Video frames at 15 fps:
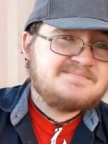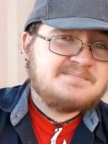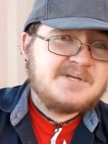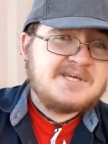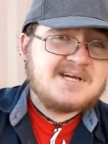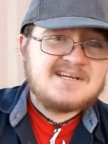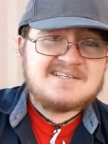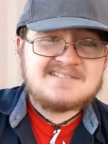
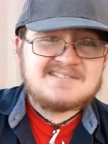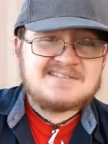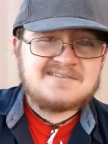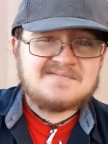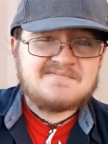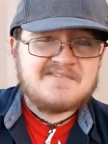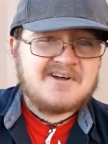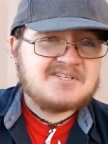Because the
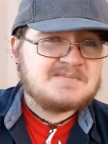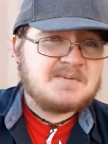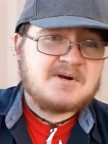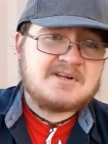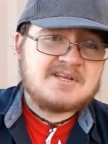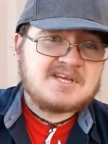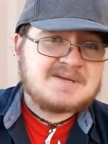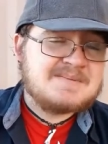Feldspar
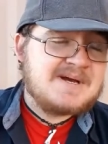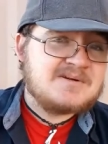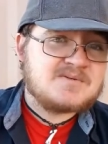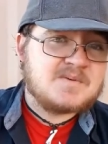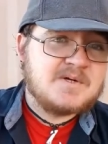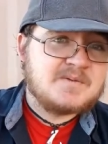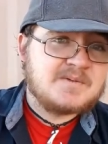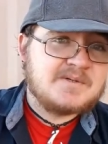didn't come out in
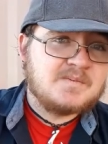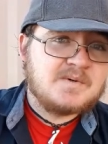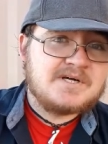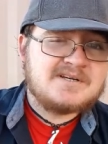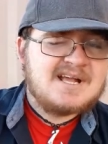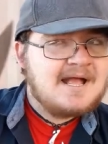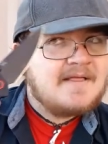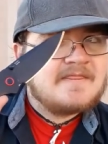
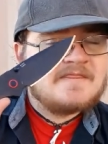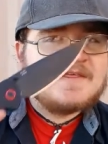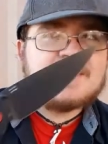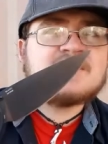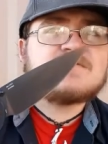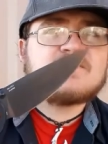2021. This